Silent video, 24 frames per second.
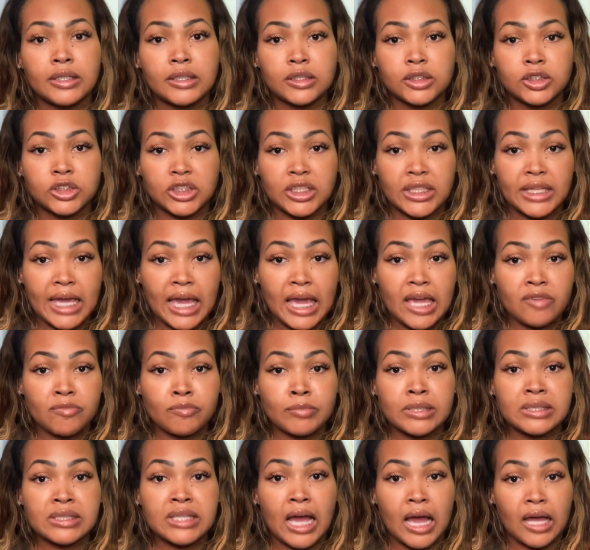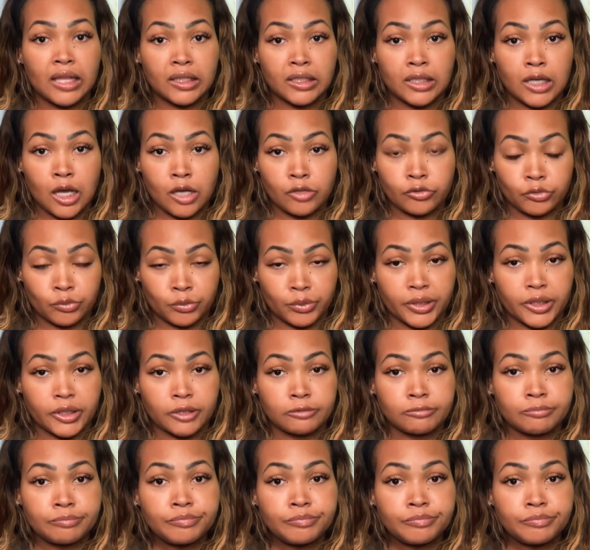She gave me Tylenol 3.